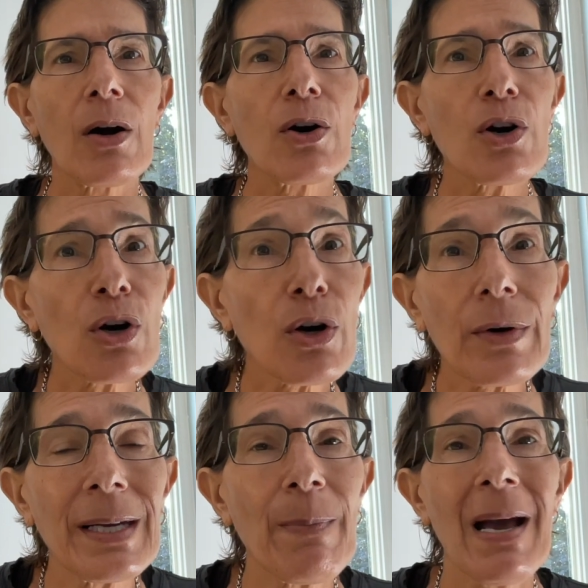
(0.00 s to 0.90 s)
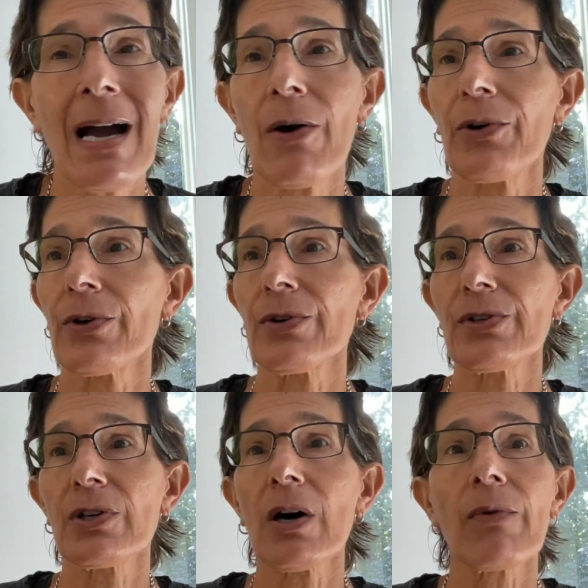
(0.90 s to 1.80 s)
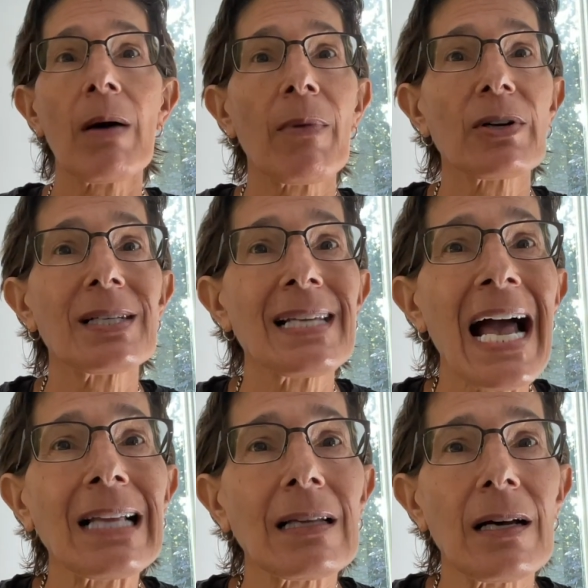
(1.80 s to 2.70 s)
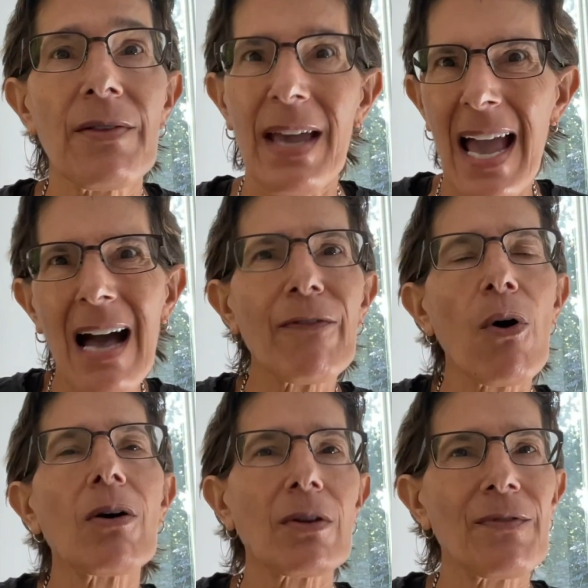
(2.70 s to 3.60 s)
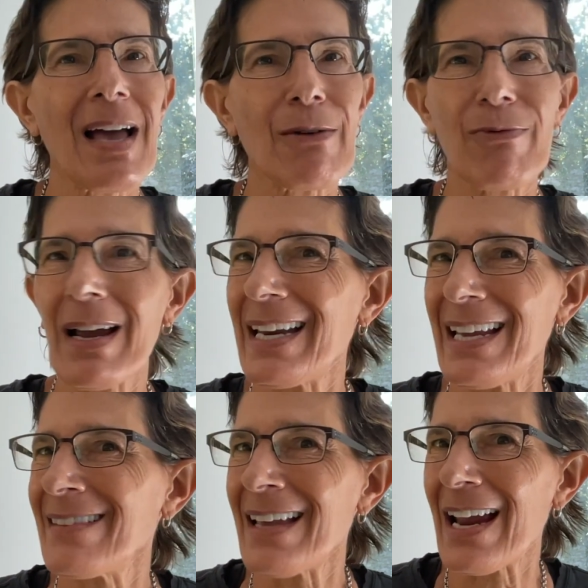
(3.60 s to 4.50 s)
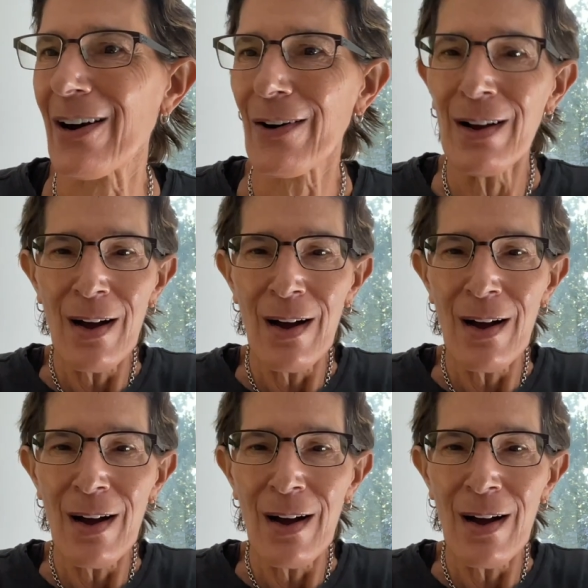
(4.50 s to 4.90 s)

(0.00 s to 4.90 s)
curry powders, garam masala. They have all of that right in there.